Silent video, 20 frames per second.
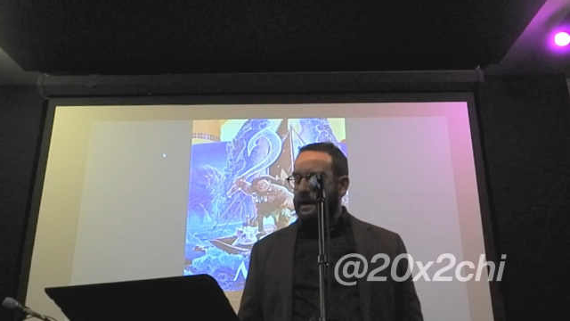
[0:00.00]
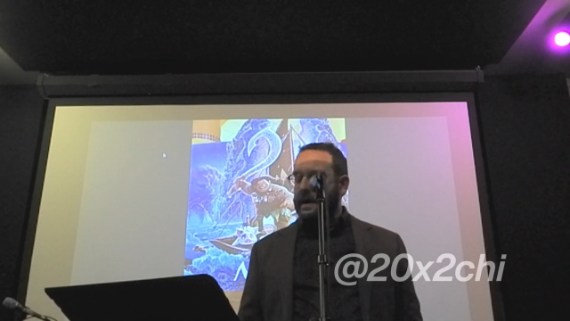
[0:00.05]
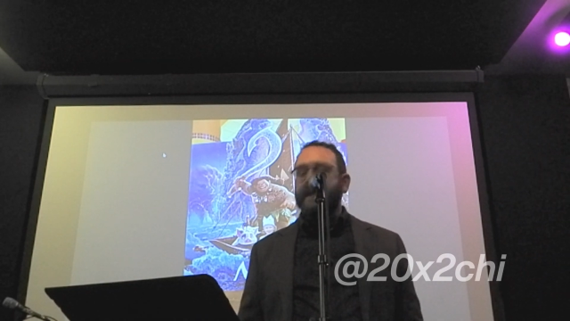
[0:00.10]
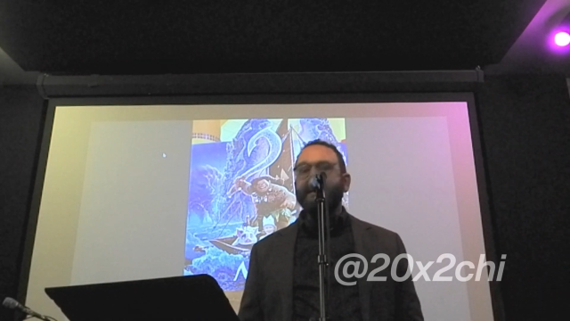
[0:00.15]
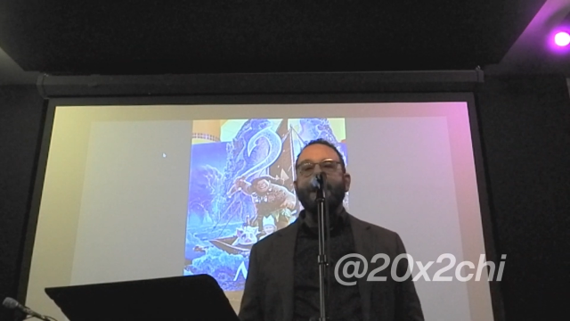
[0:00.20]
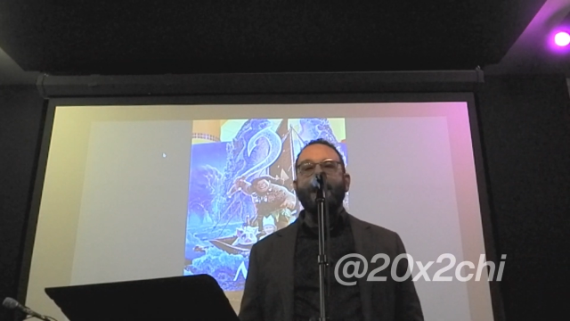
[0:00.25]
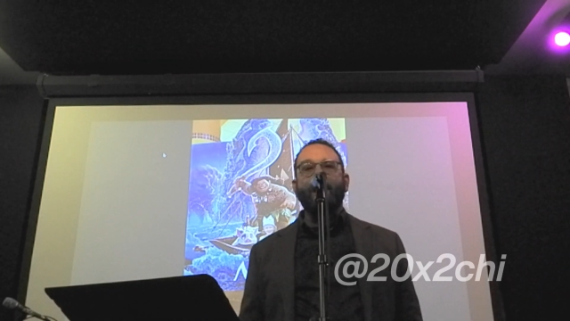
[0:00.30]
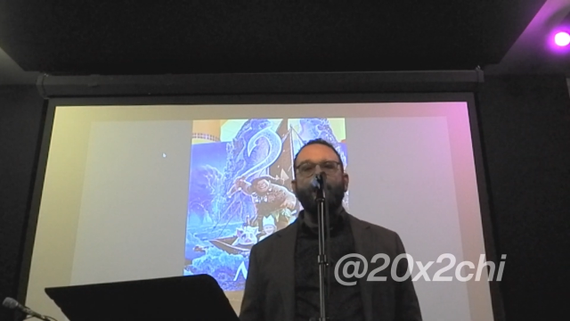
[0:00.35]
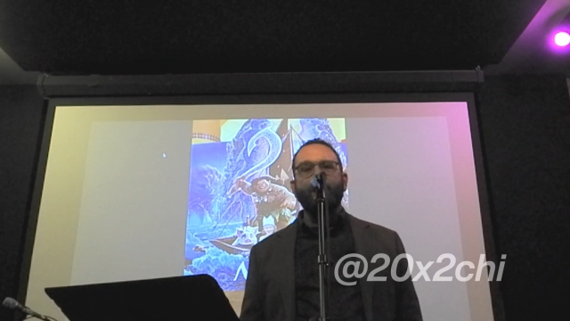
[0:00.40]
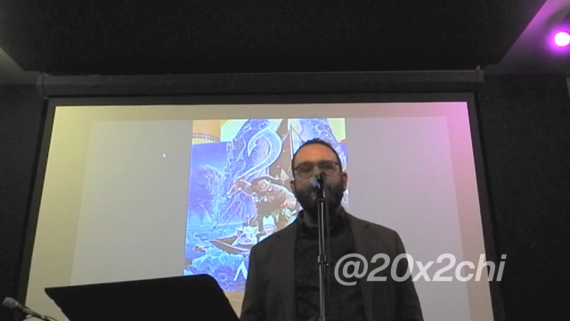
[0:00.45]

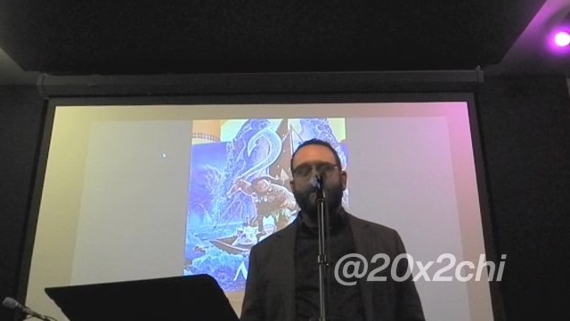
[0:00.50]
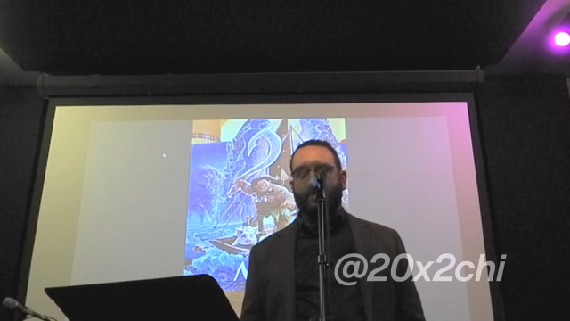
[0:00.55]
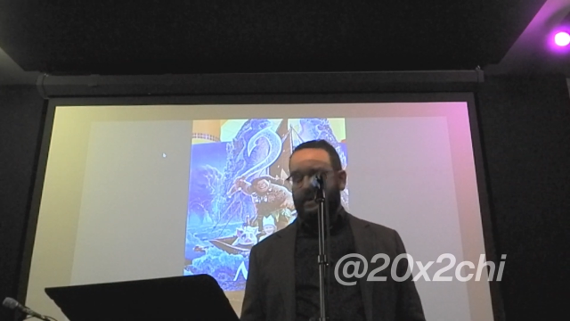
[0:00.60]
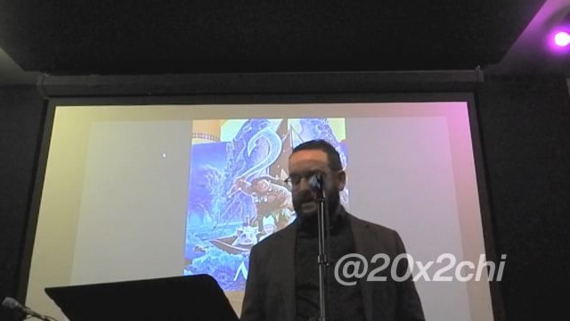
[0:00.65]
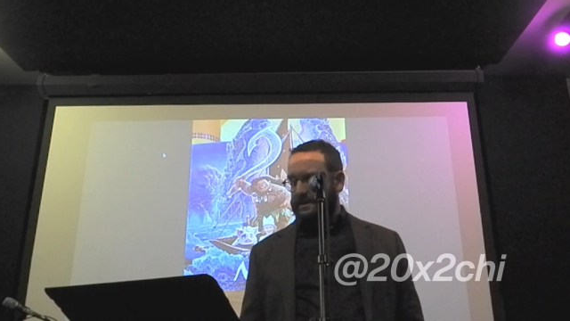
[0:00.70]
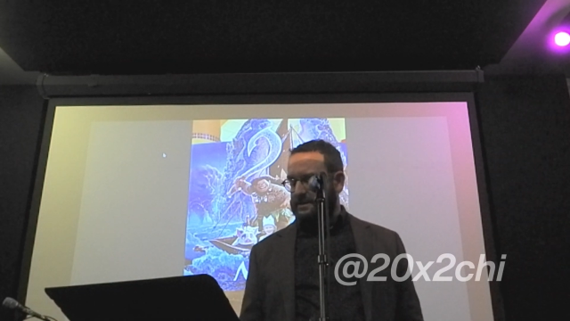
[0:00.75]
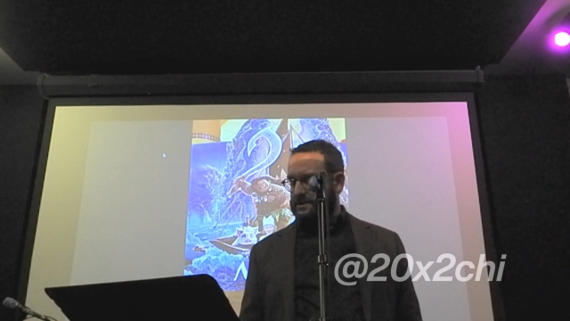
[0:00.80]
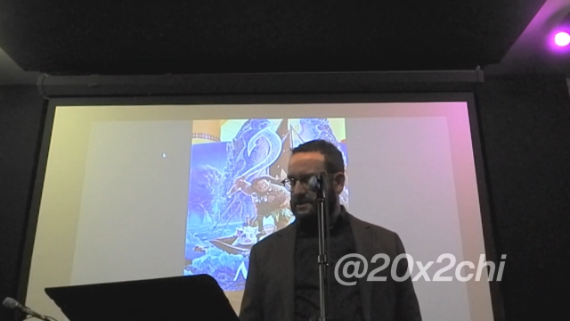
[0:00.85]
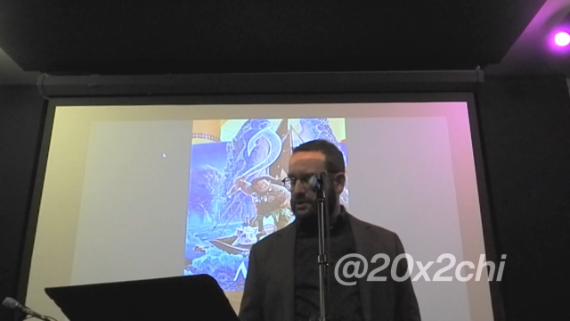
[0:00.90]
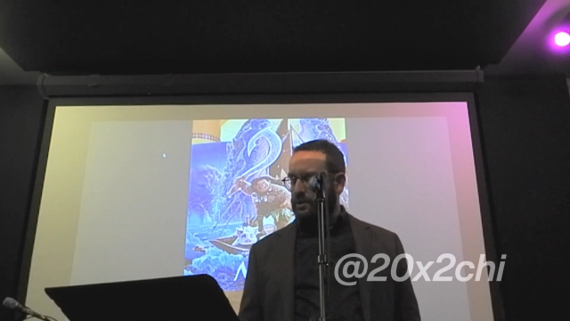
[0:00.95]
and how we
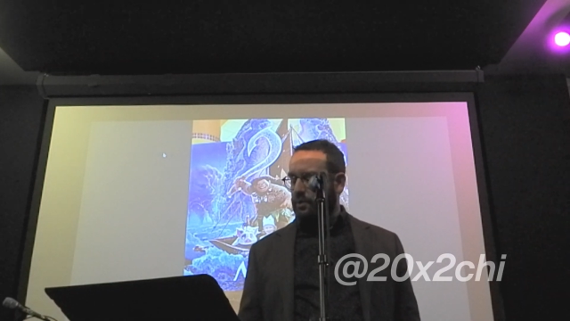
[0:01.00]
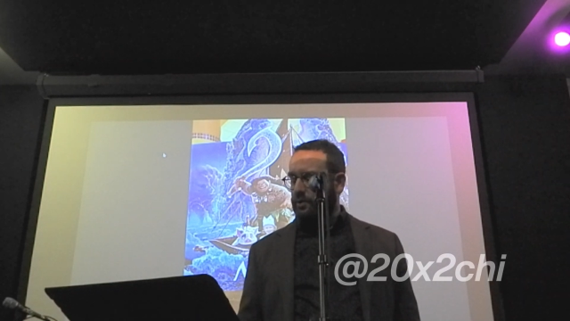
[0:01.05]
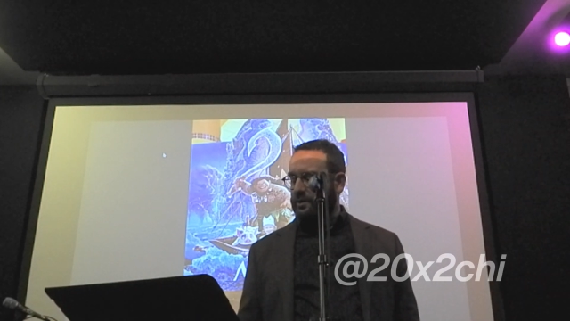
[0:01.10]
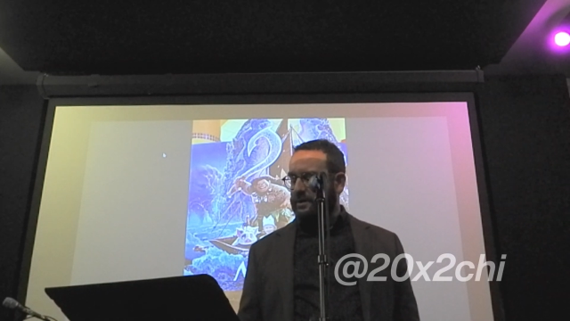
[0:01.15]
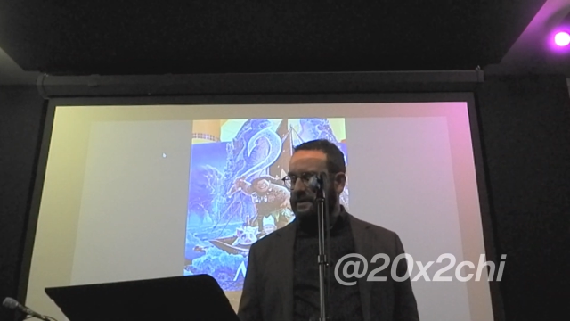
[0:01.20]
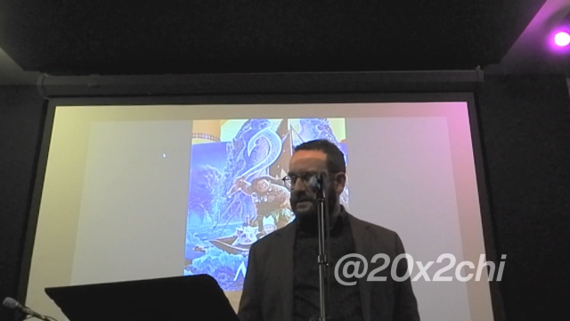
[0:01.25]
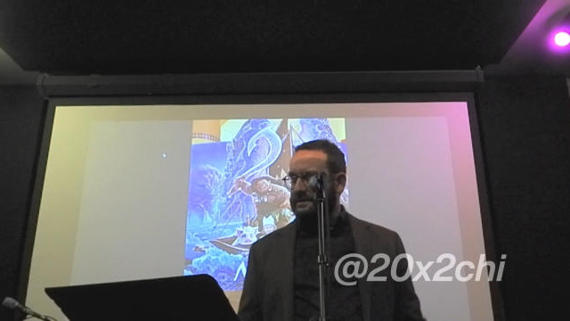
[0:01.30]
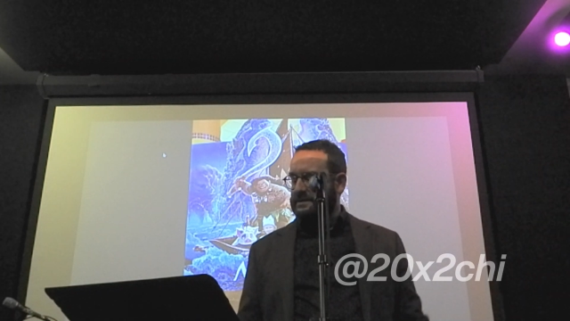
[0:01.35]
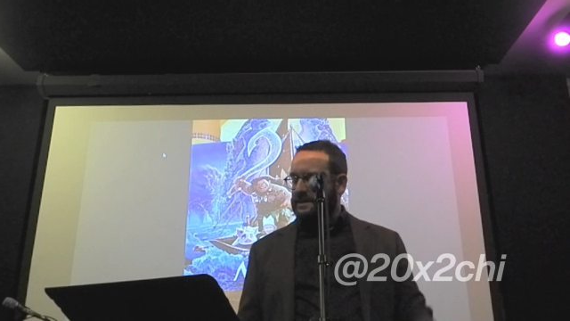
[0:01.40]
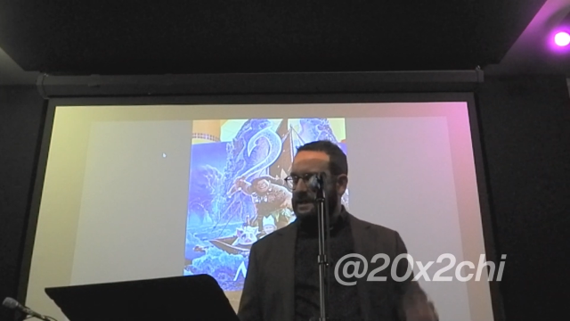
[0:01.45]
create
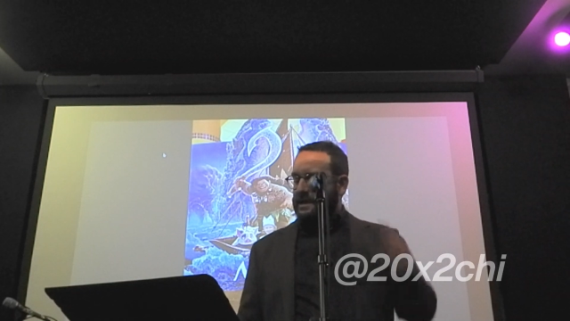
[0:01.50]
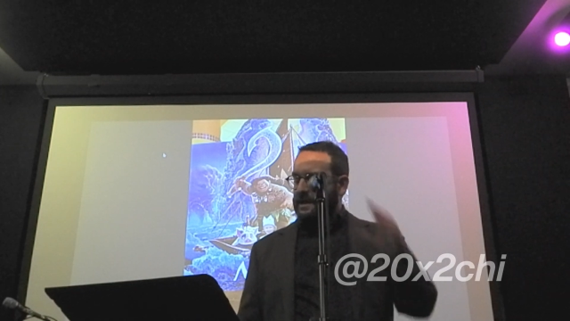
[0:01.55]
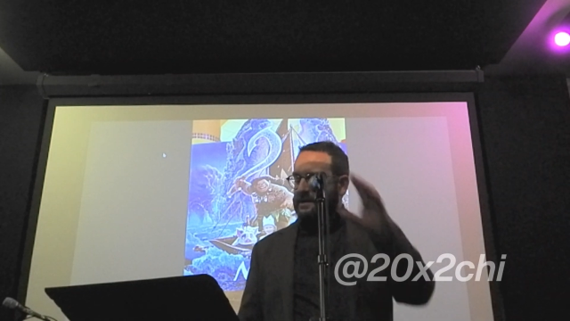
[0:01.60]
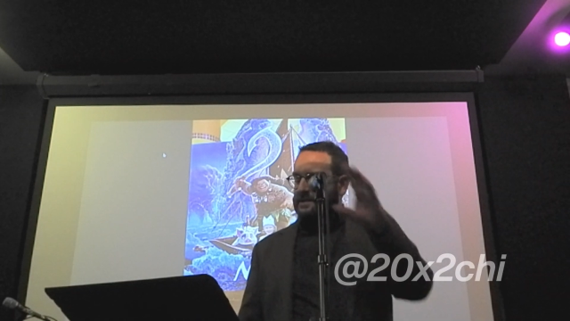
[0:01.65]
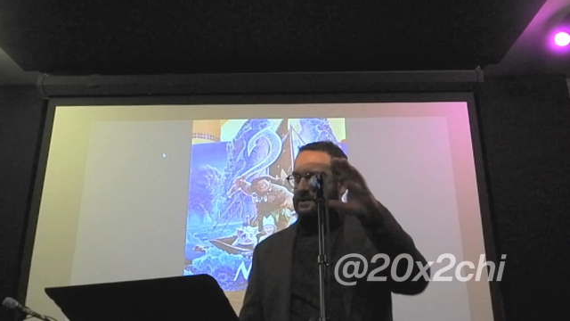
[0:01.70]
stories